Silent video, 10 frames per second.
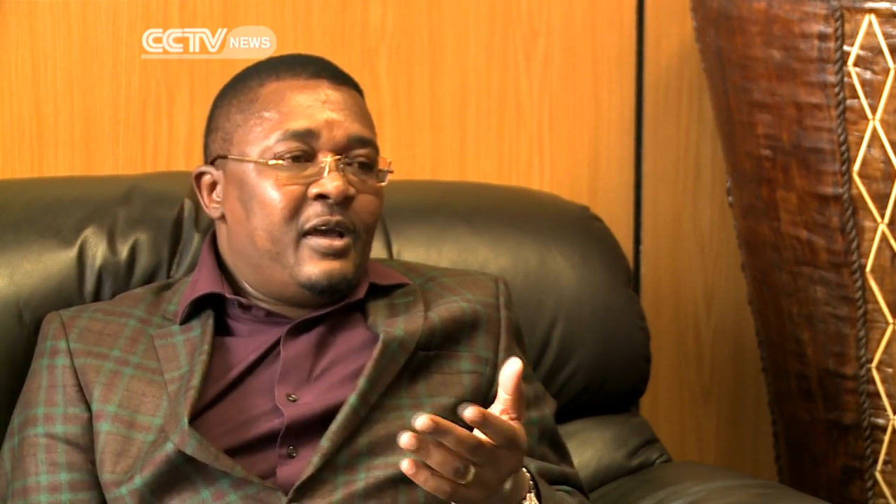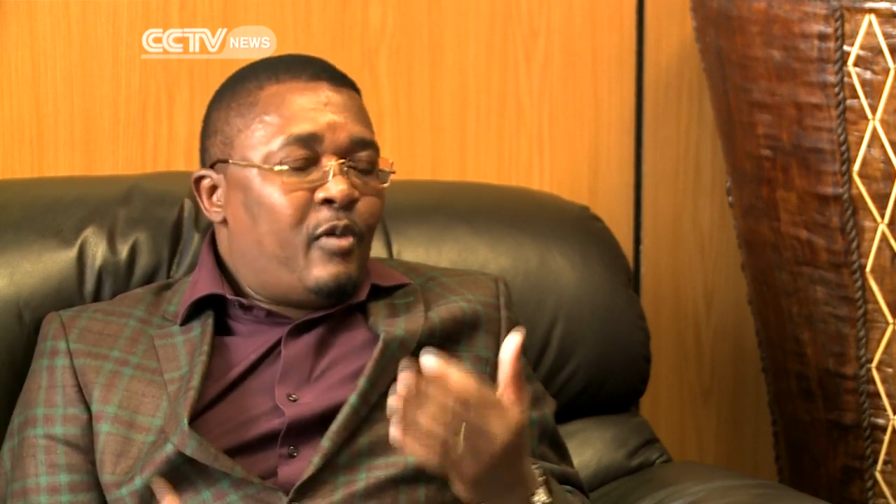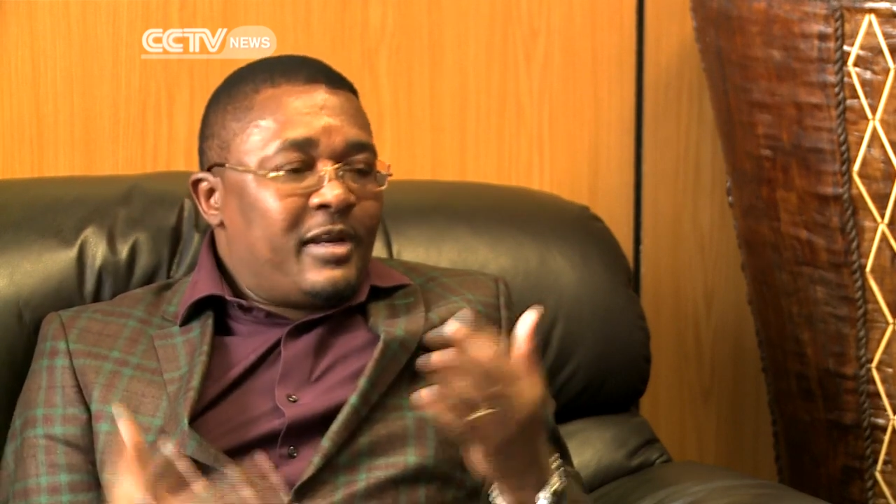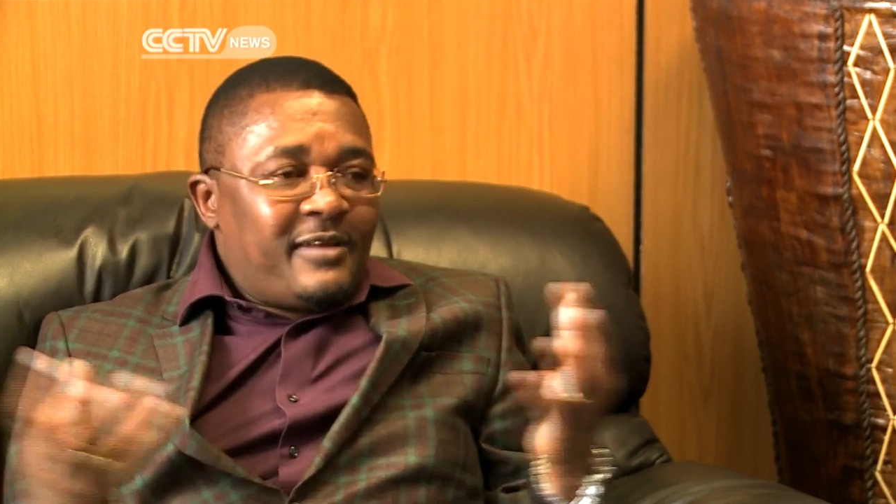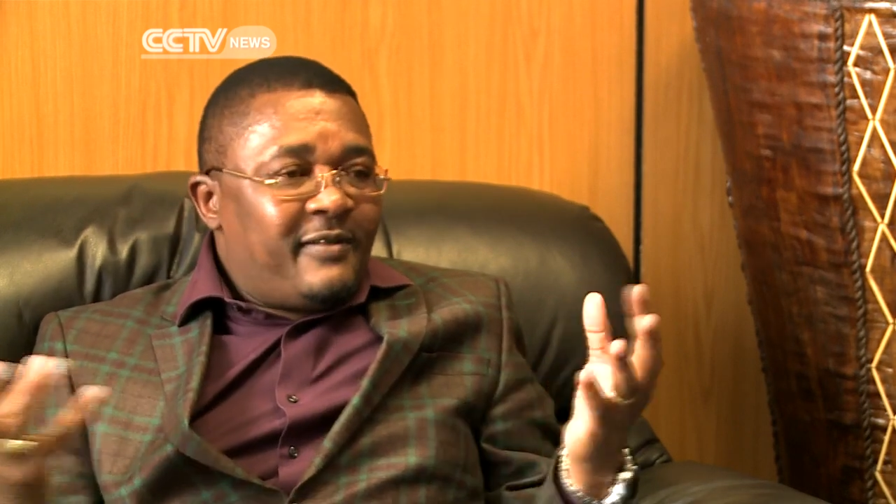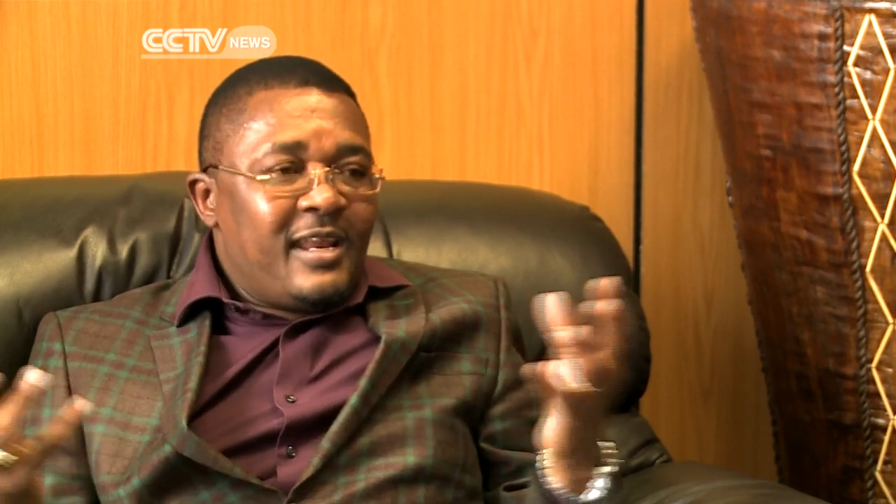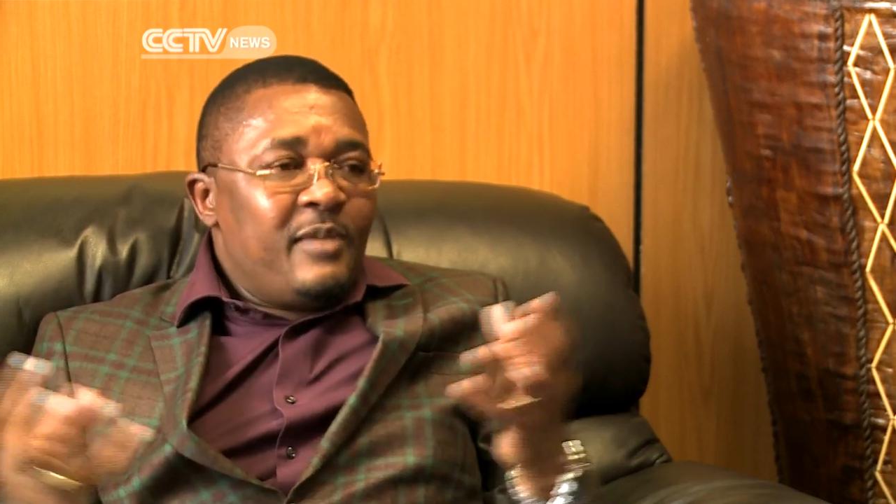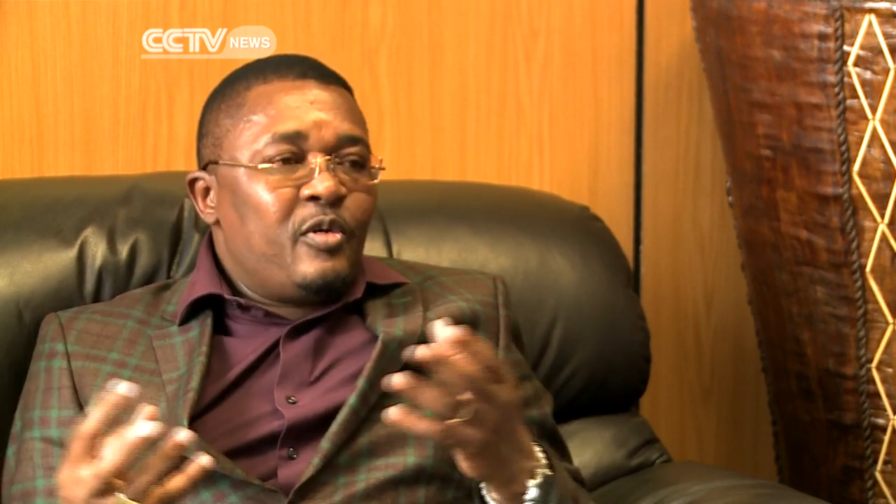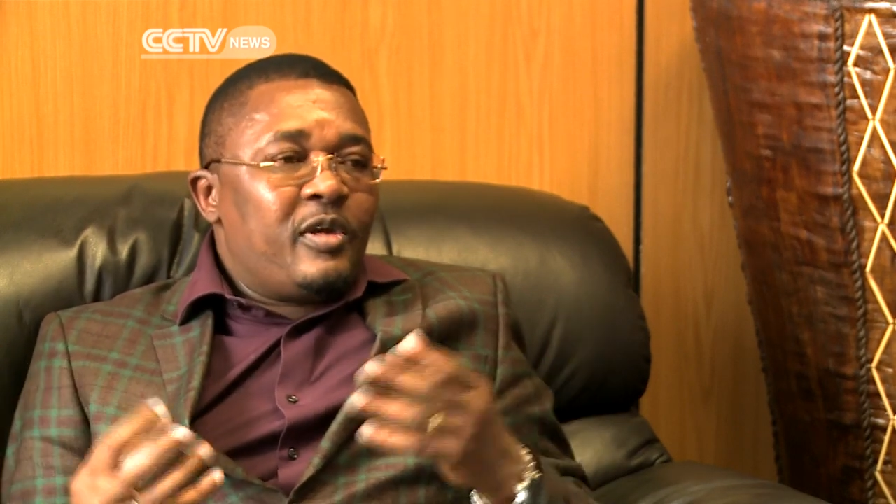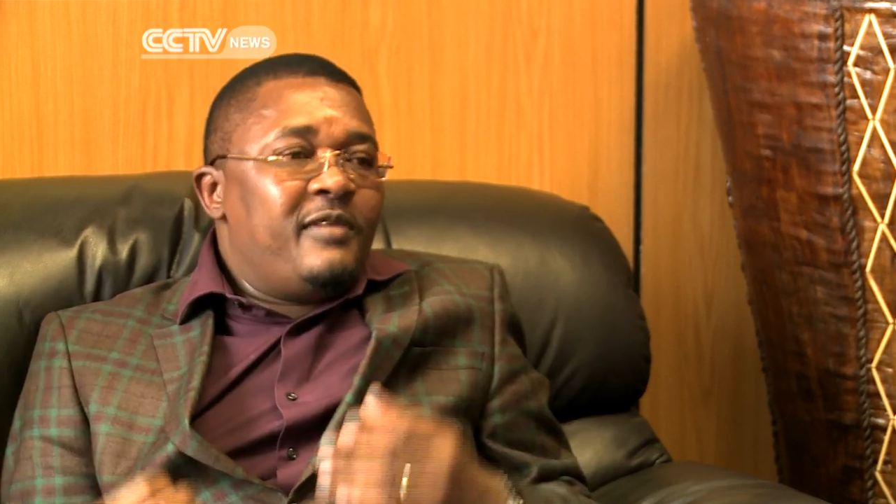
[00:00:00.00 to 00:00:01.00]
whatever
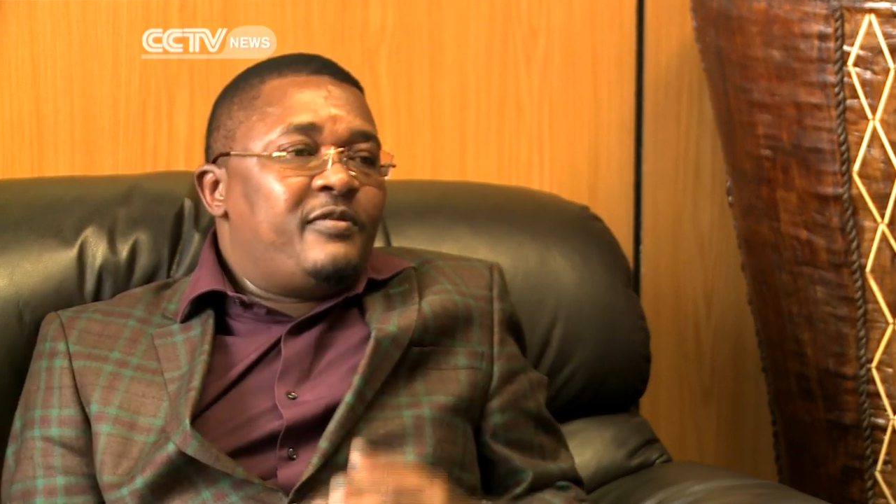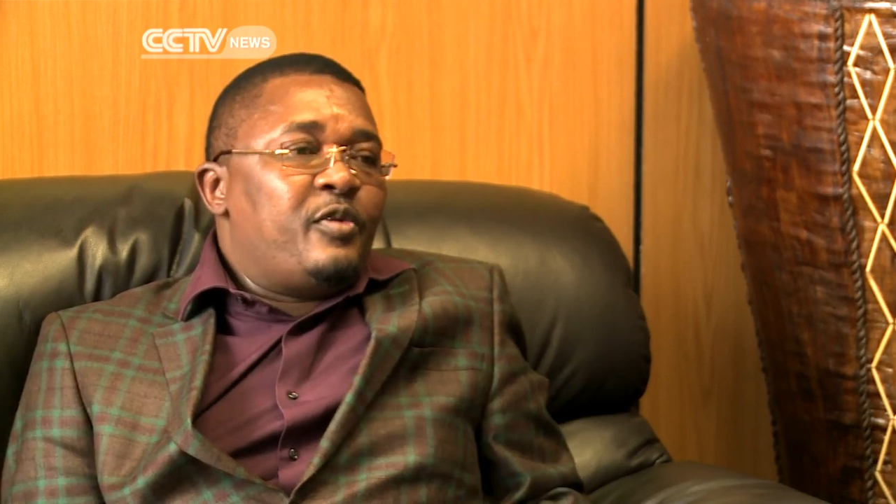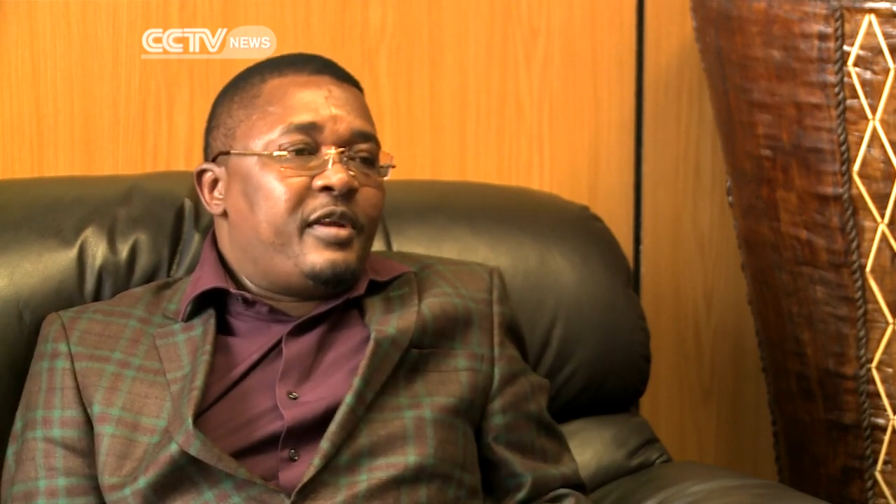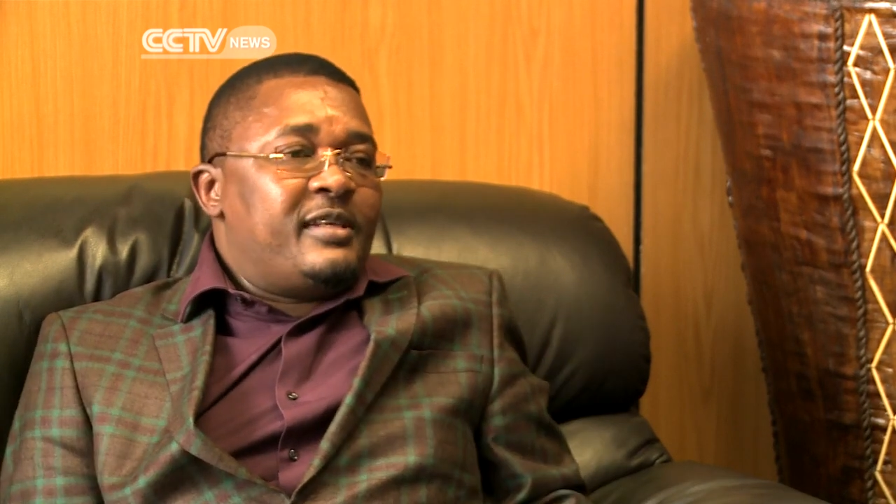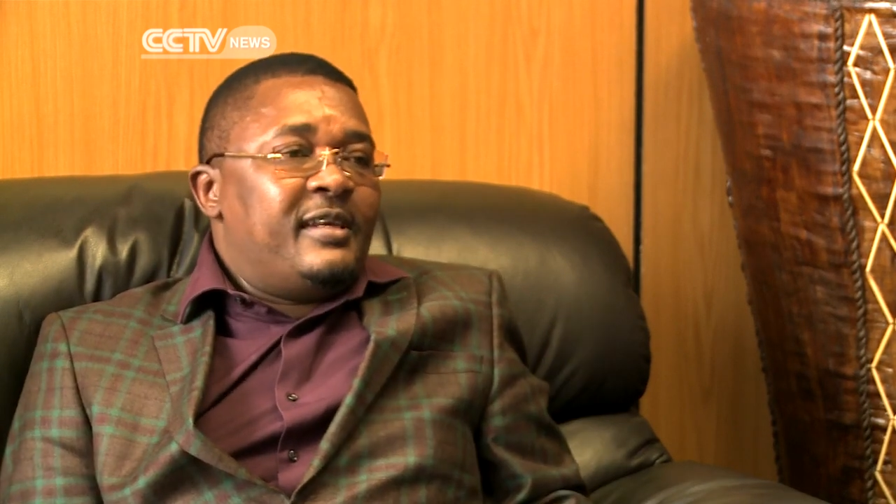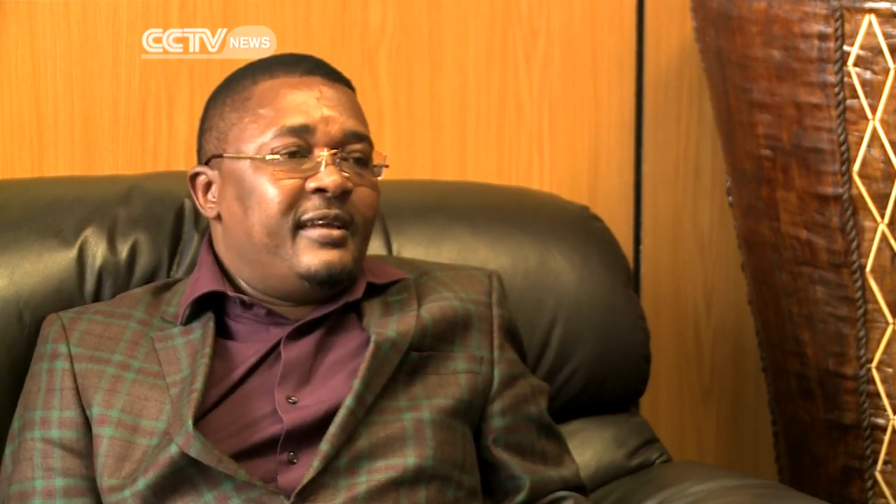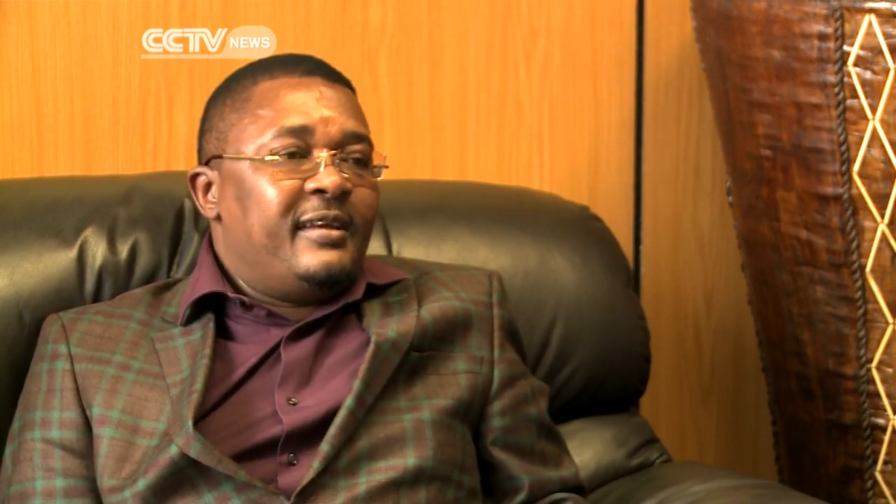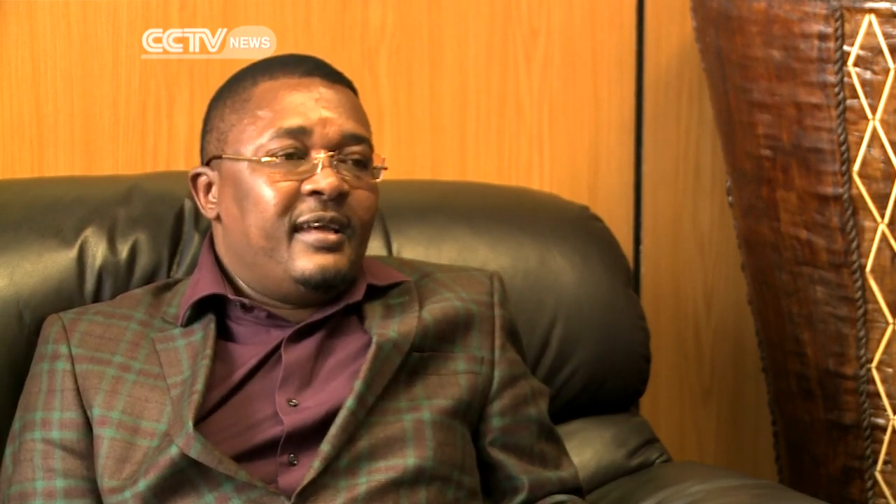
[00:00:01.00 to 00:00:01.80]
name you give to it.